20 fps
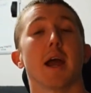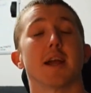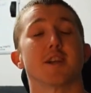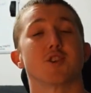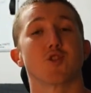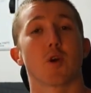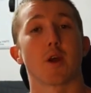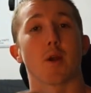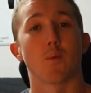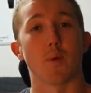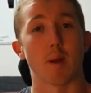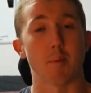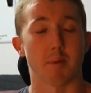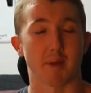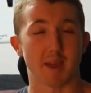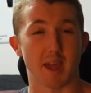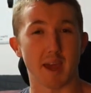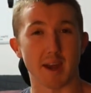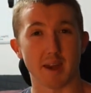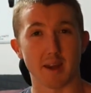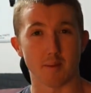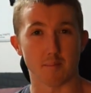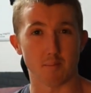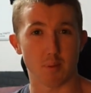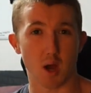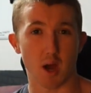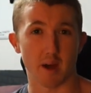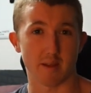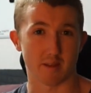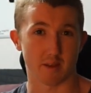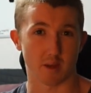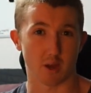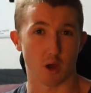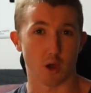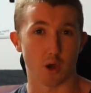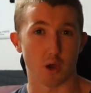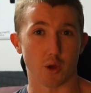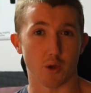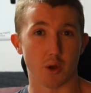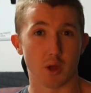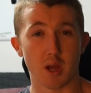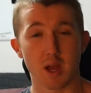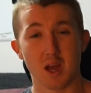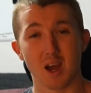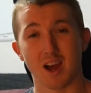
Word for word: and trying to replicate it in Python code.